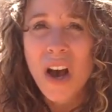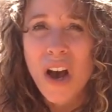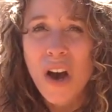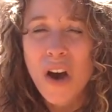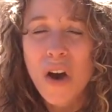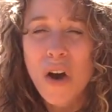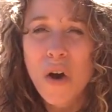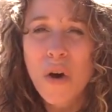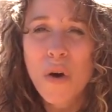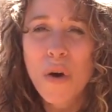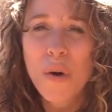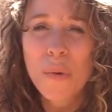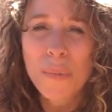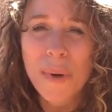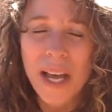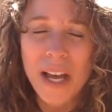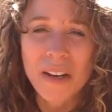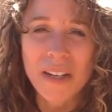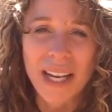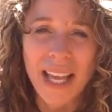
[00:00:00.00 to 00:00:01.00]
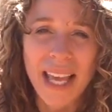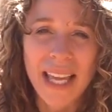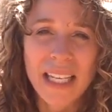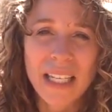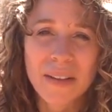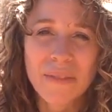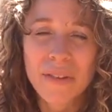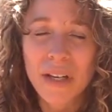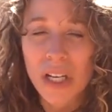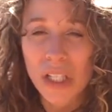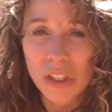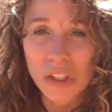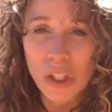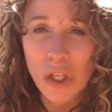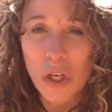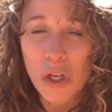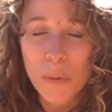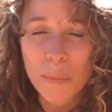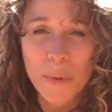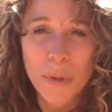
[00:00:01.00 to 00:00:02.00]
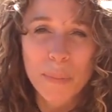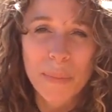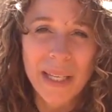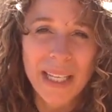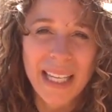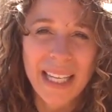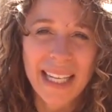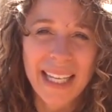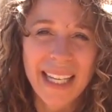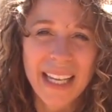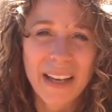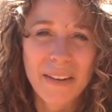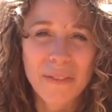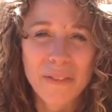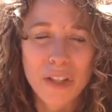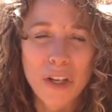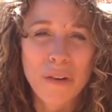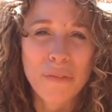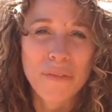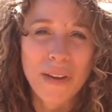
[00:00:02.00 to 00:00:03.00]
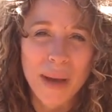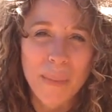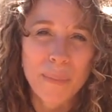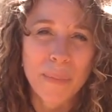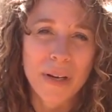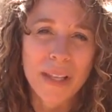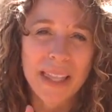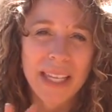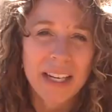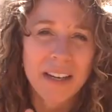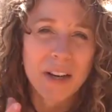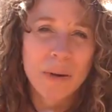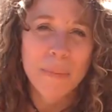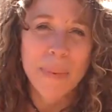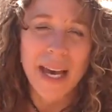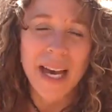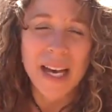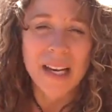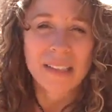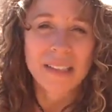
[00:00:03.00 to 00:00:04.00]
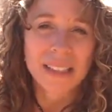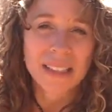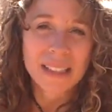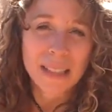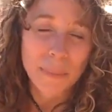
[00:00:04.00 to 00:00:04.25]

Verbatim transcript: Oh, around end of October, beginning of November thereabouts,